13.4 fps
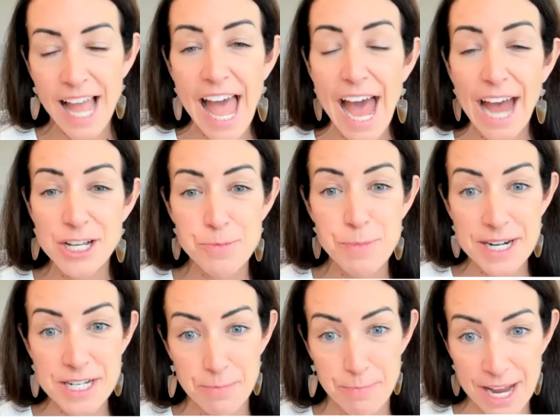
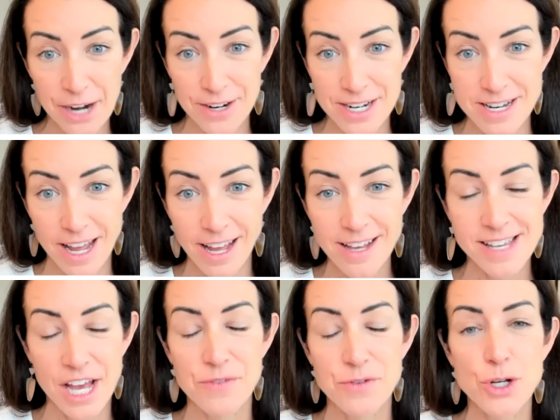aspect of parenting, because I
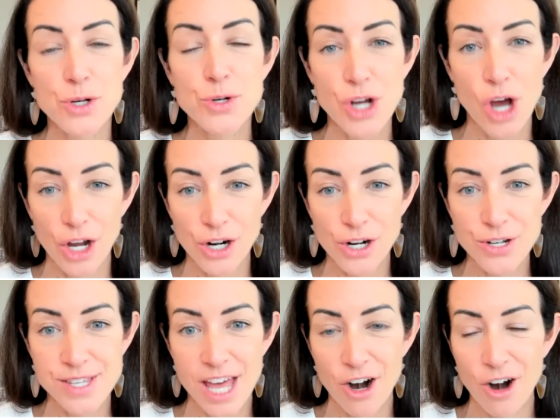have 2 daughters
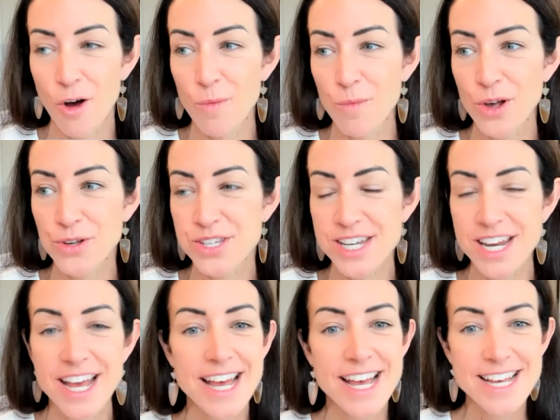that are almost
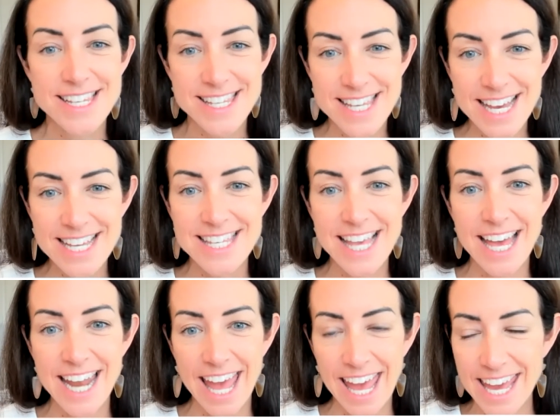6
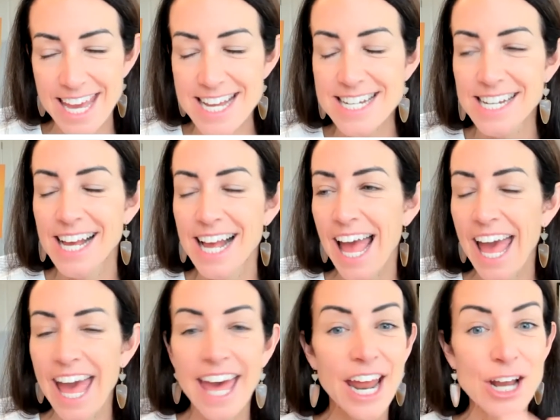and 8.
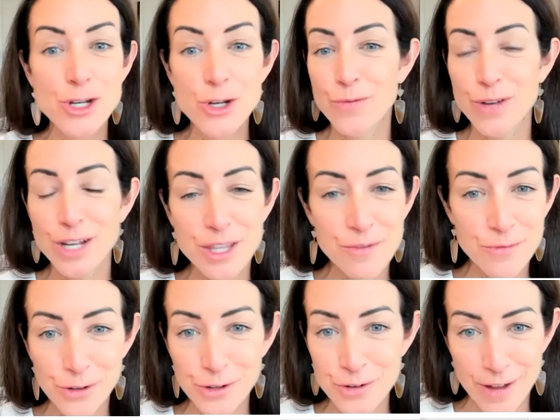And I do feed them
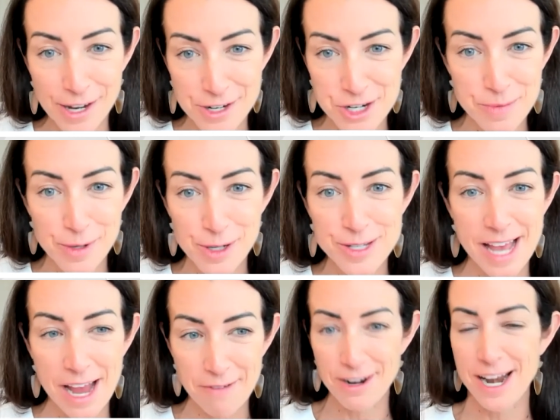fruit and vegetables
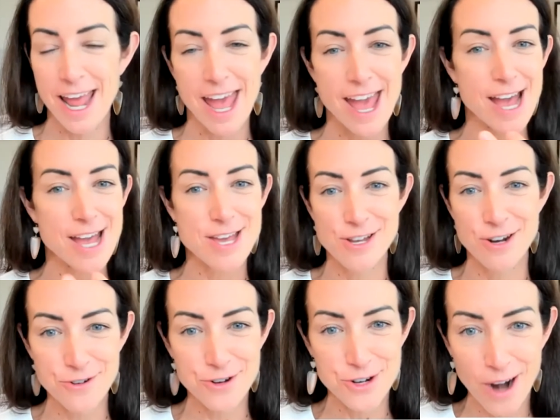every day.
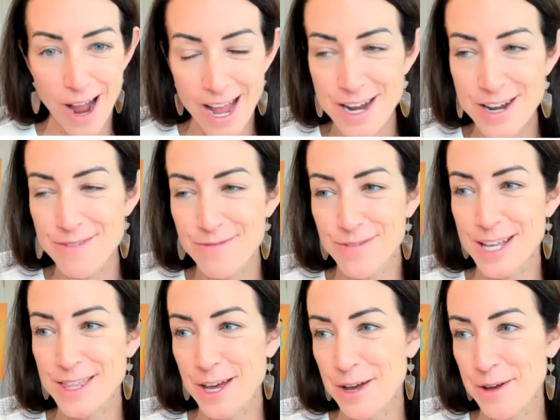I, try and
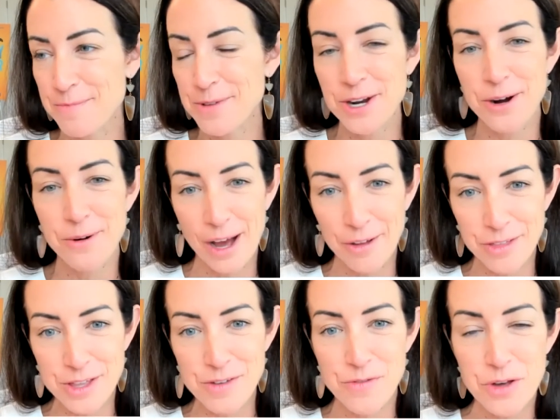feed them,
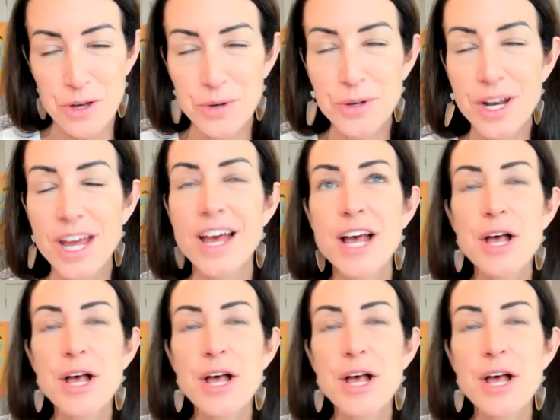healthy food.